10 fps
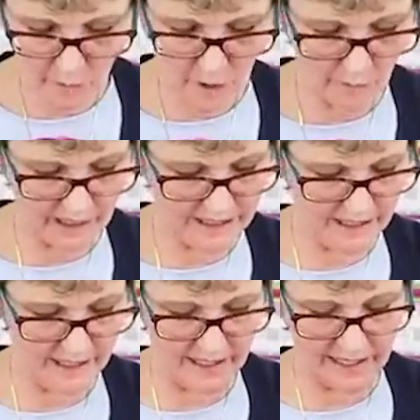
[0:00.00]
what we
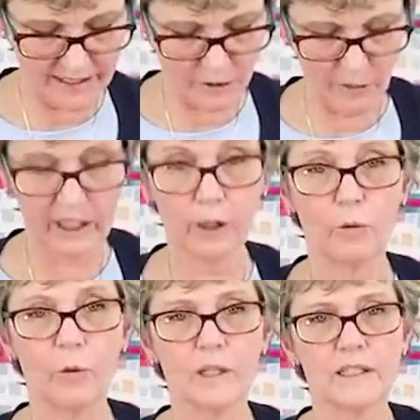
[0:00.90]
did is we
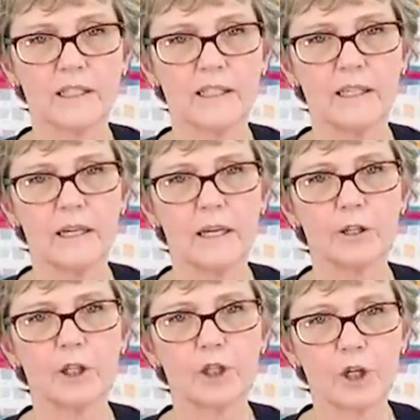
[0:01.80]
quilted
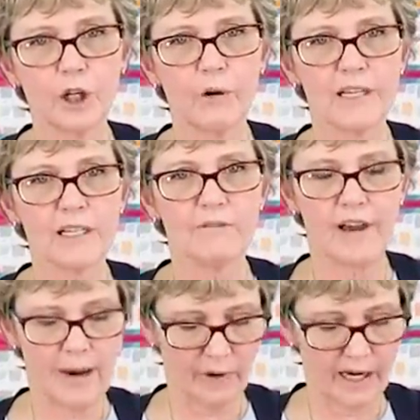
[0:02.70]
the turquoise
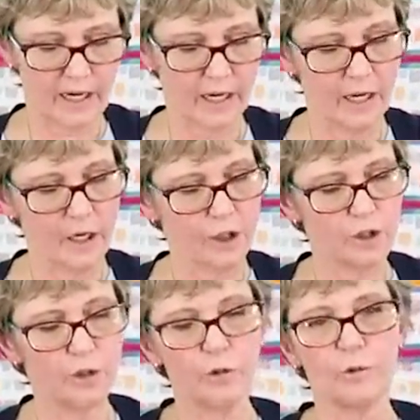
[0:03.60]
fabric
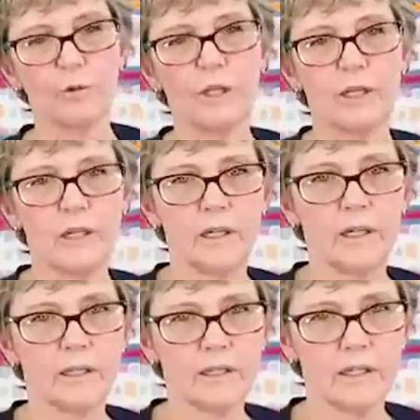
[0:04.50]
to
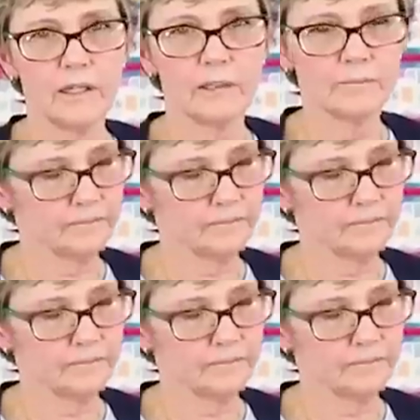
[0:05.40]
the